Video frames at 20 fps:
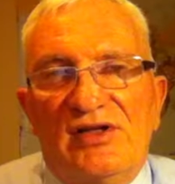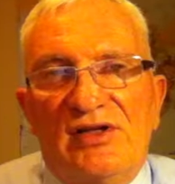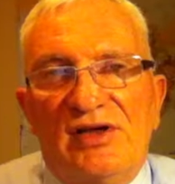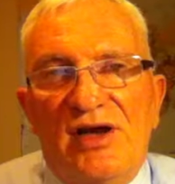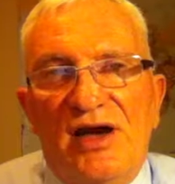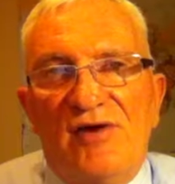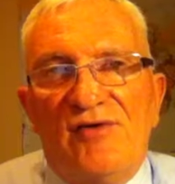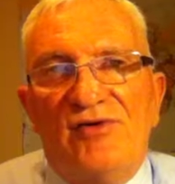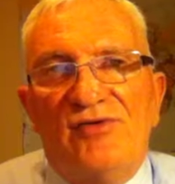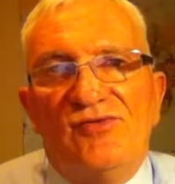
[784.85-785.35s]
and
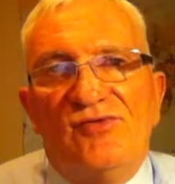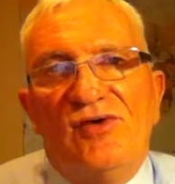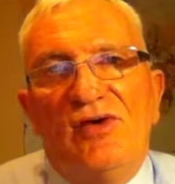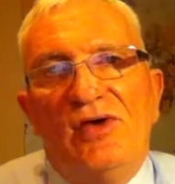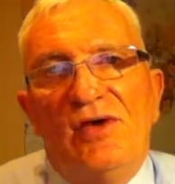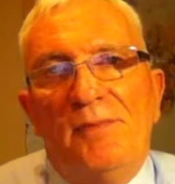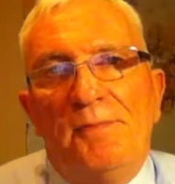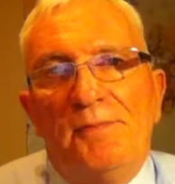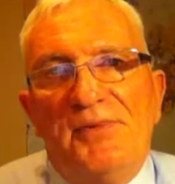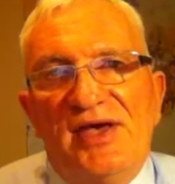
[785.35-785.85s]
current
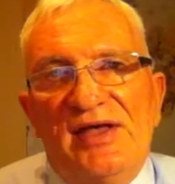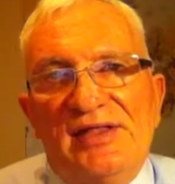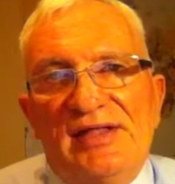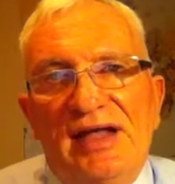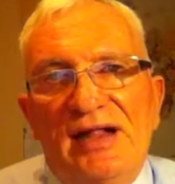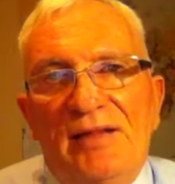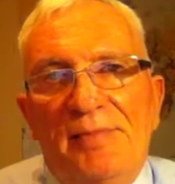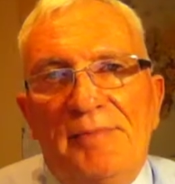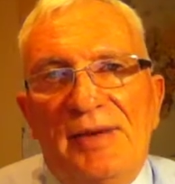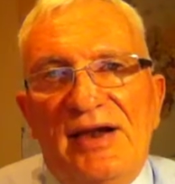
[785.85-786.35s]

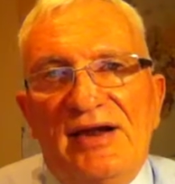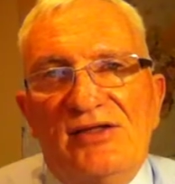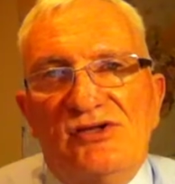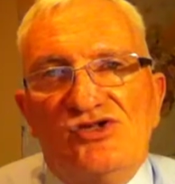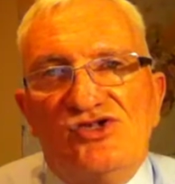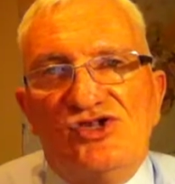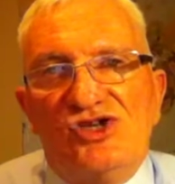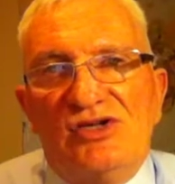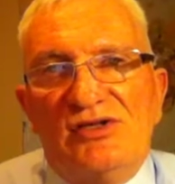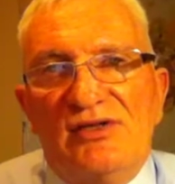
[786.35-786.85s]
P&L,
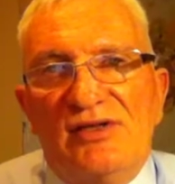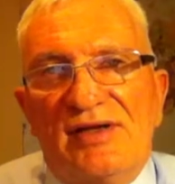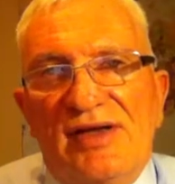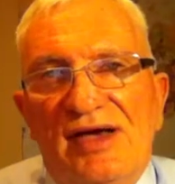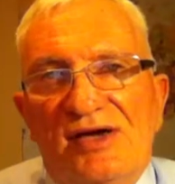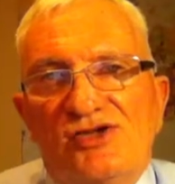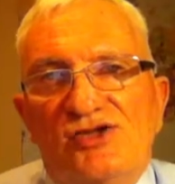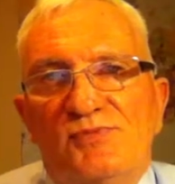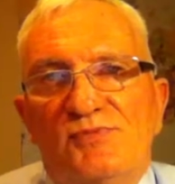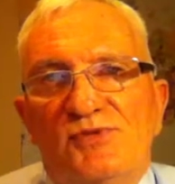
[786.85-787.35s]
balance sheet
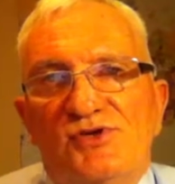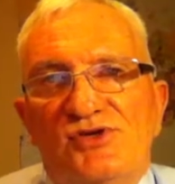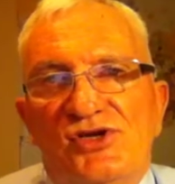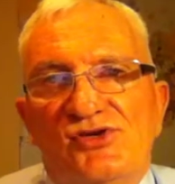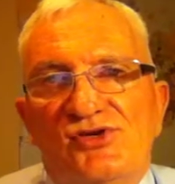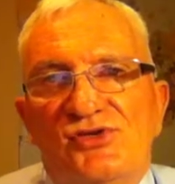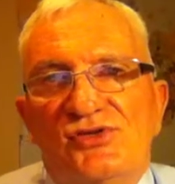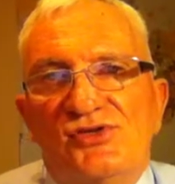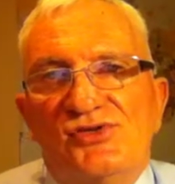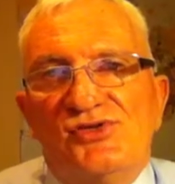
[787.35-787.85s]
and cash
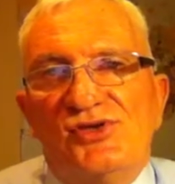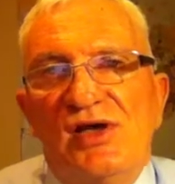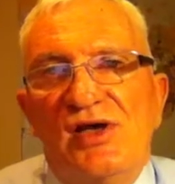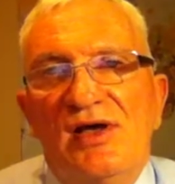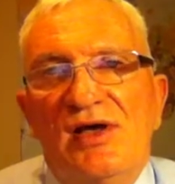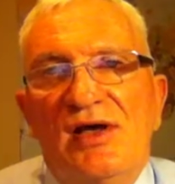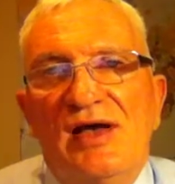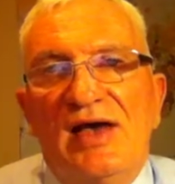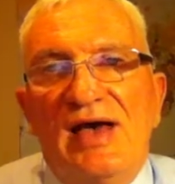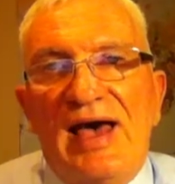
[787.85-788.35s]
positions,
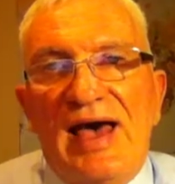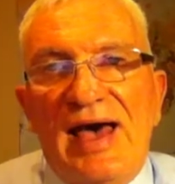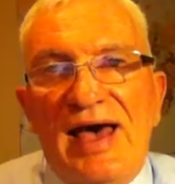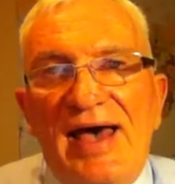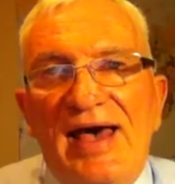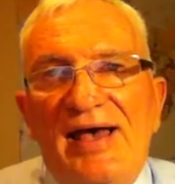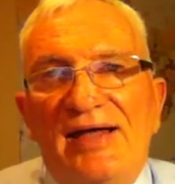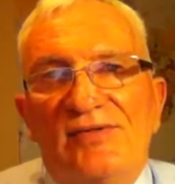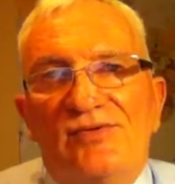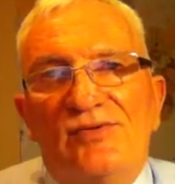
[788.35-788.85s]

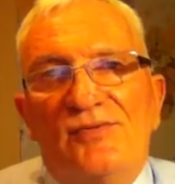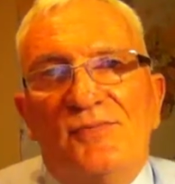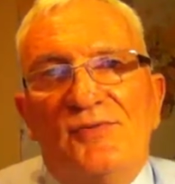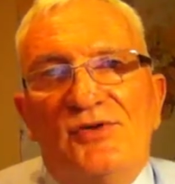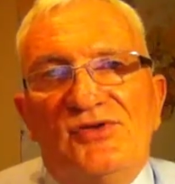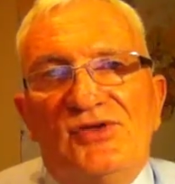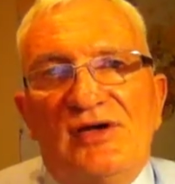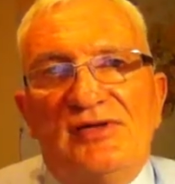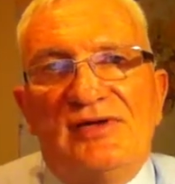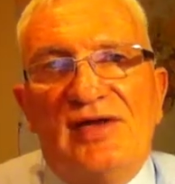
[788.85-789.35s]
and
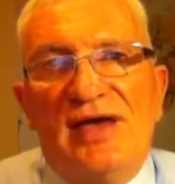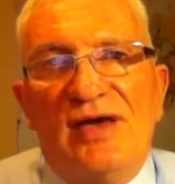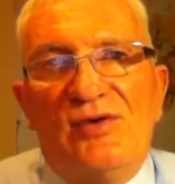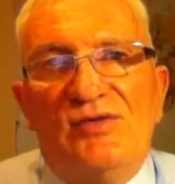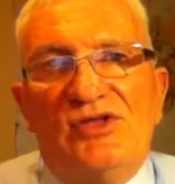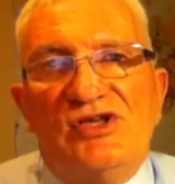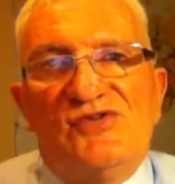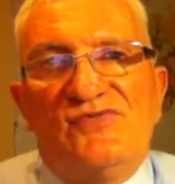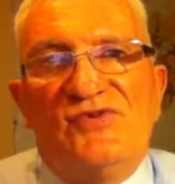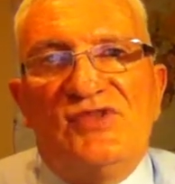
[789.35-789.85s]
predict
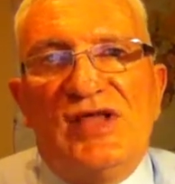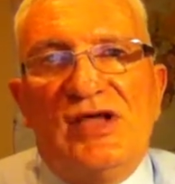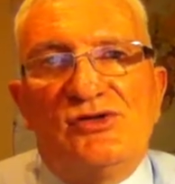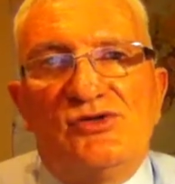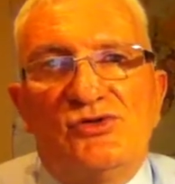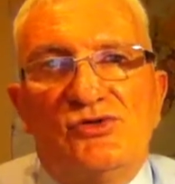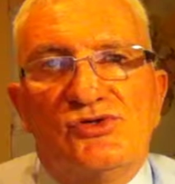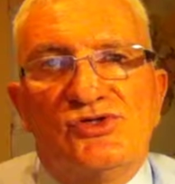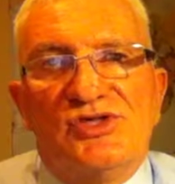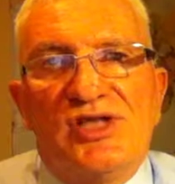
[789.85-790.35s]
how these
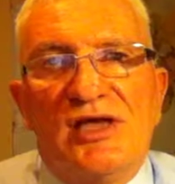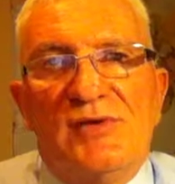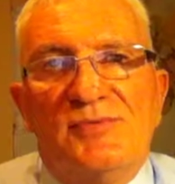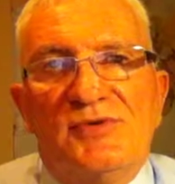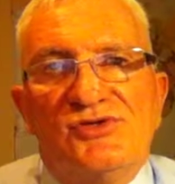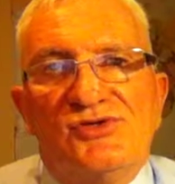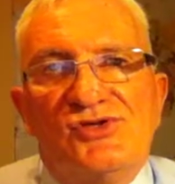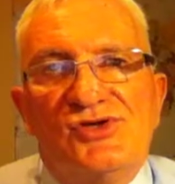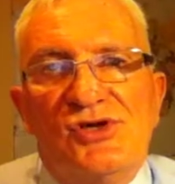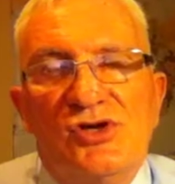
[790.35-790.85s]
financial
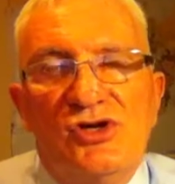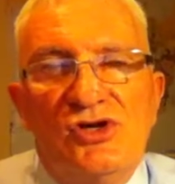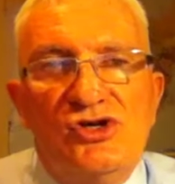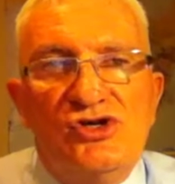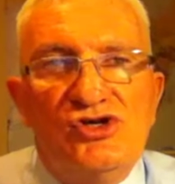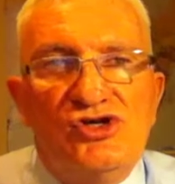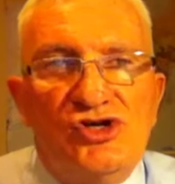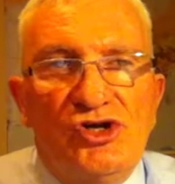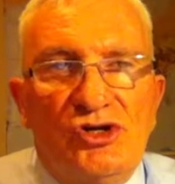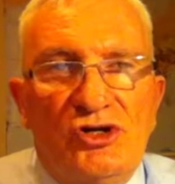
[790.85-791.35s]
statements
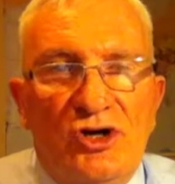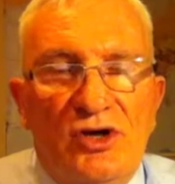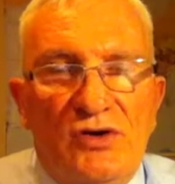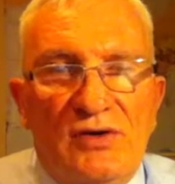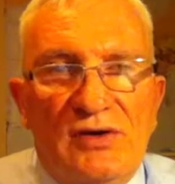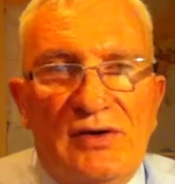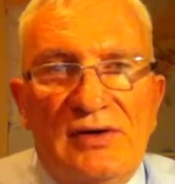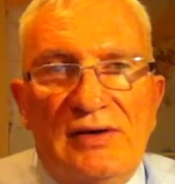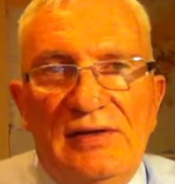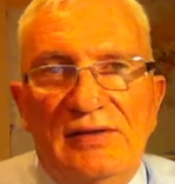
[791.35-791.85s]
should
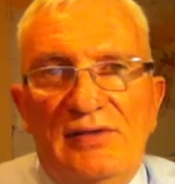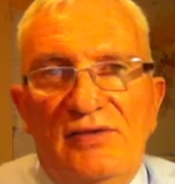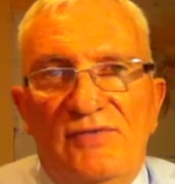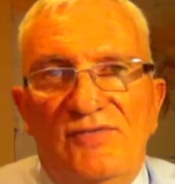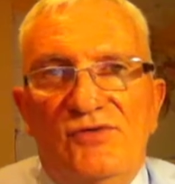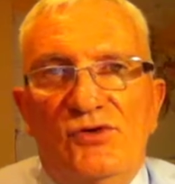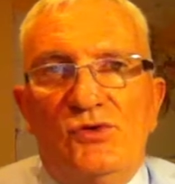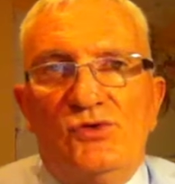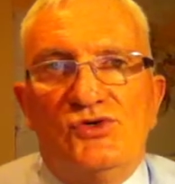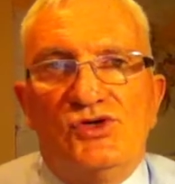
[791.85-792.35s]
look in the
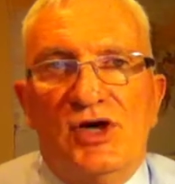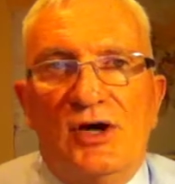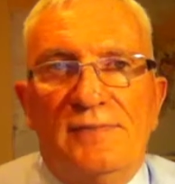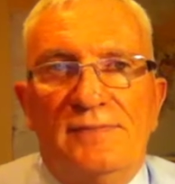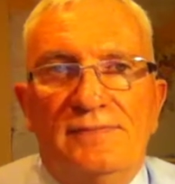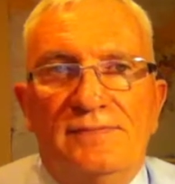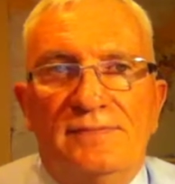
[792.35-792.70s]
future.